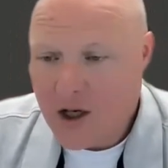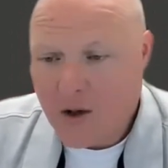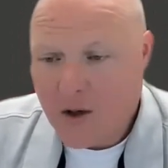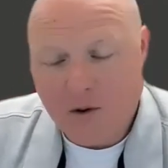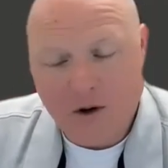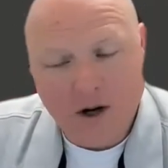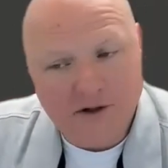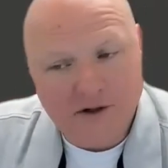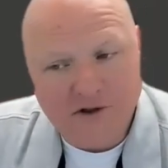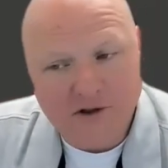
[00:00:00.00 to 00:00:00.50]

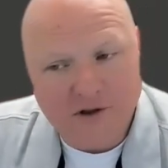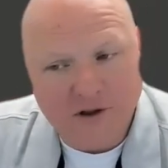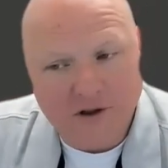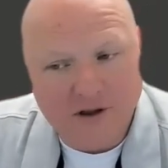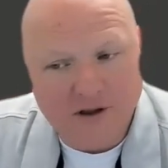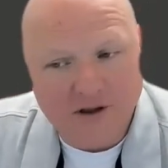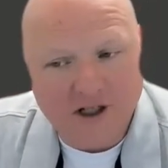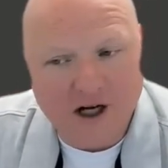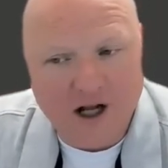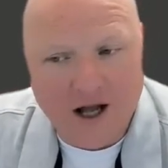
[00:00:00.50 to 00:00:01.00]
We're also going to
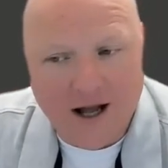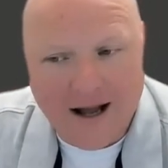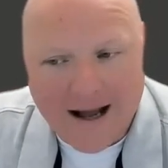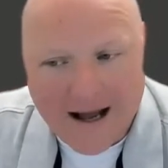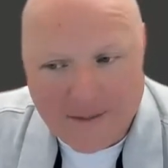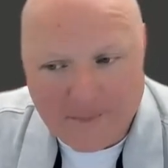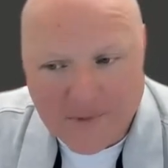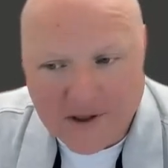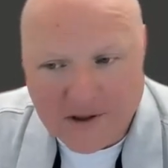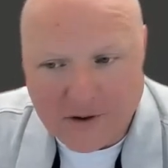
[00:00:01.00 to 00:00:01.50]
look at
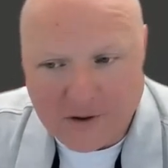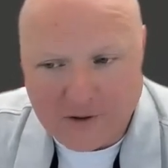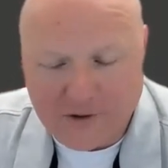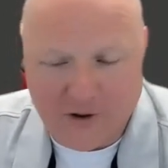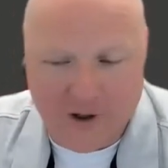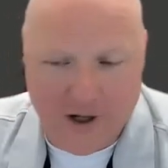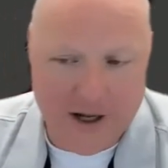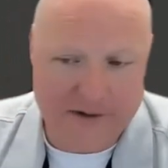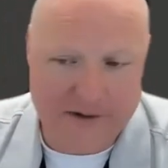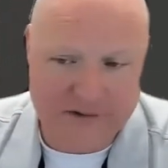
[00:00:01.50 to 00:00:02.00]
optical
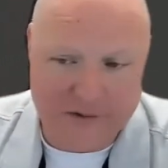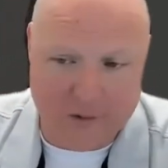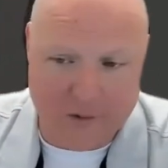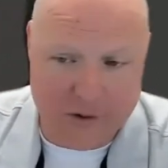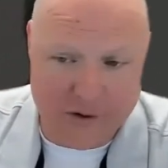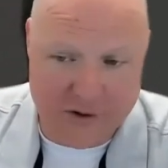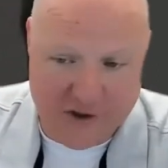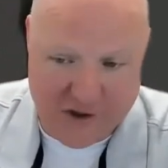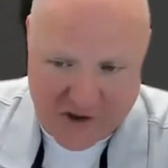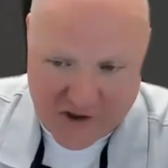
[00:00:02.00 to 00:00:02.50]
drives,
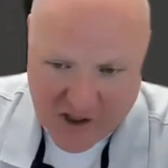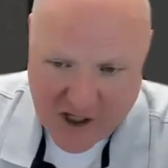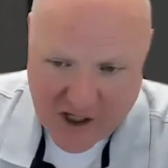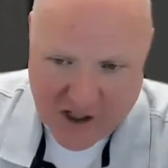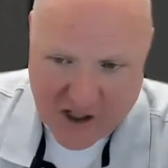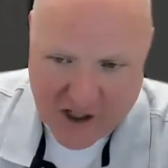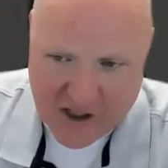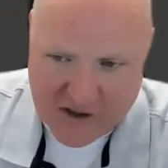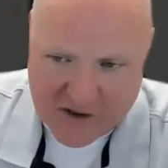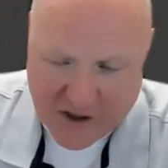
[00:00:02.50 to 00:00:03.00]
or
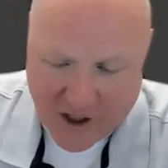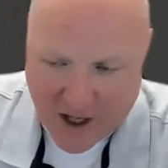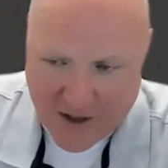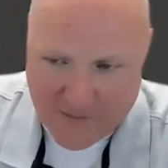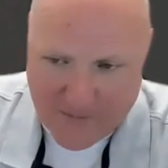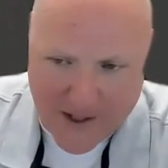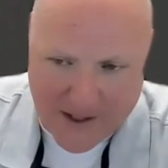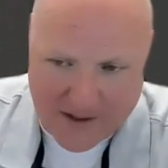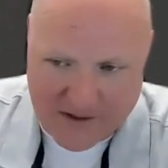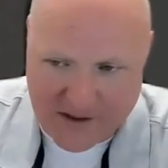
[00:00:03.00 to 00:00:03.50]
CDs,
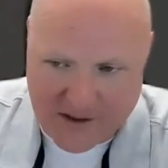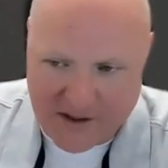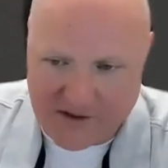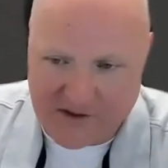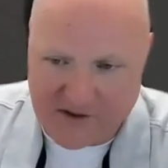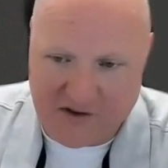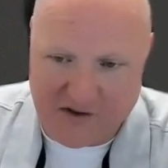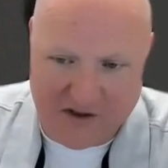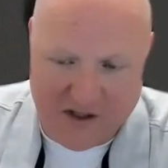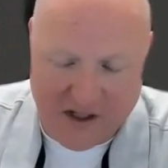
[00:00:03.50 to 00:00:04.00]
compact
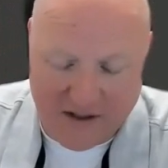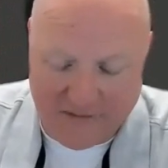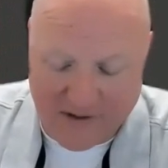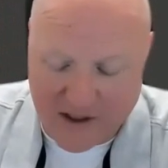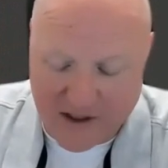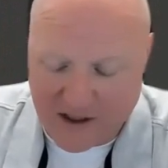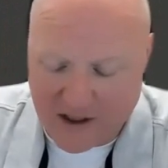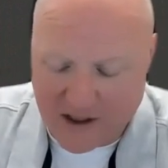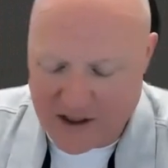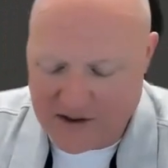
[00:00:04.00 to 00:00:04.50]
discs,
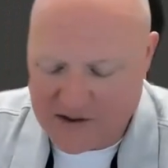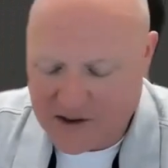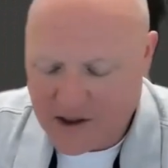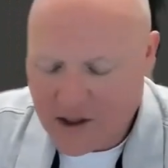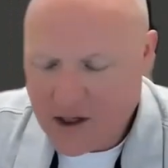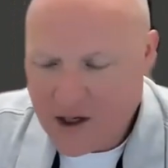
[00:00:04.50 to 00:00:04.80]
DVDs.